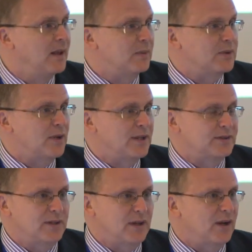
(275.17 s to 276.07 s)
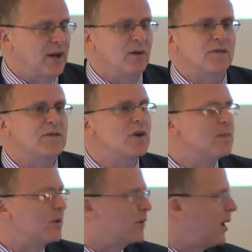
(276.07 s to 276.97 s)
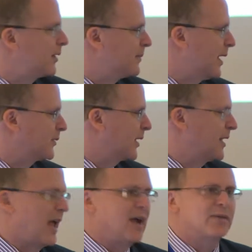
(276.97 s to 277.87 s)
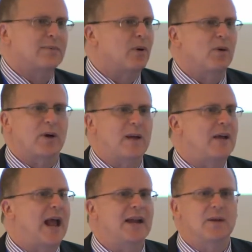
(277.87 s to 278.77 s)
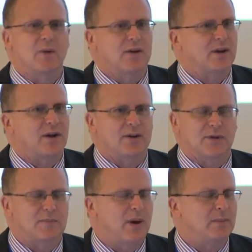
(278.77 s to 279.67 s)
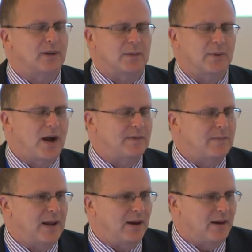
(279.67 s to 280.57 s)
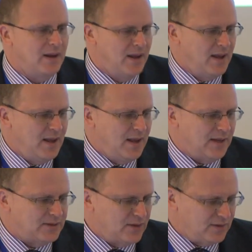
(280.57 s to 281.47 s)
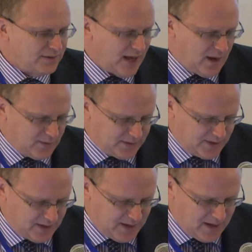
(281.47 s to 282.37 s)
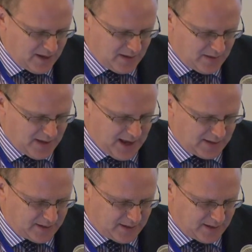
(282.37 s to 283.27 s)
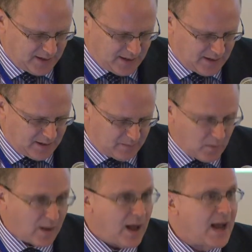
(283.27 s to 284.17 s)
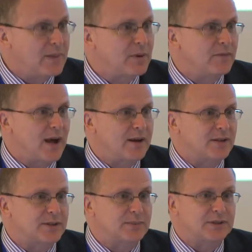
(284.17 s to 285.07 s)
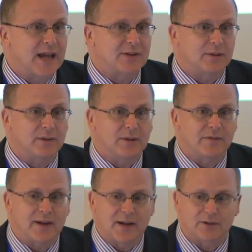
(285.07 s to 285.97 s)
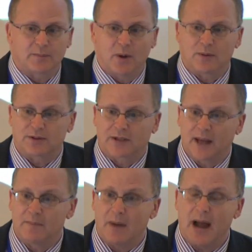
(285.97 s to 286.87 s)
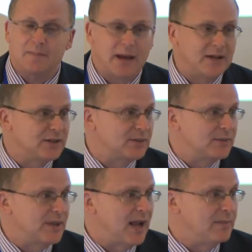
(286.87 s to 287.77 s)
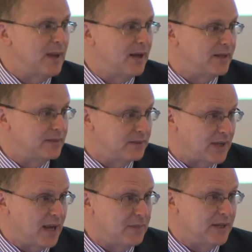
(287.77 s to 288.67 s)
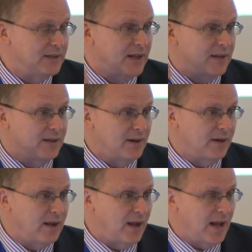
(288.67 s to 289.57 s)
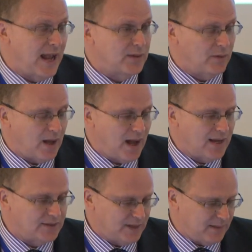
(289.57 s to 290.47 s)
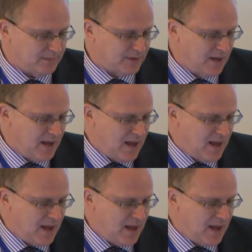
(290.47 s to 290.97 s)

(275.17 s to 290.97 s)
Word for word: which is an irrefutable quality metric in every program anywhere in the country, public or private payer. It turns out that um, while I am provided a substantial financial bonus to get my patients with, diabetic, with diabetes get their uh, annual eye exams,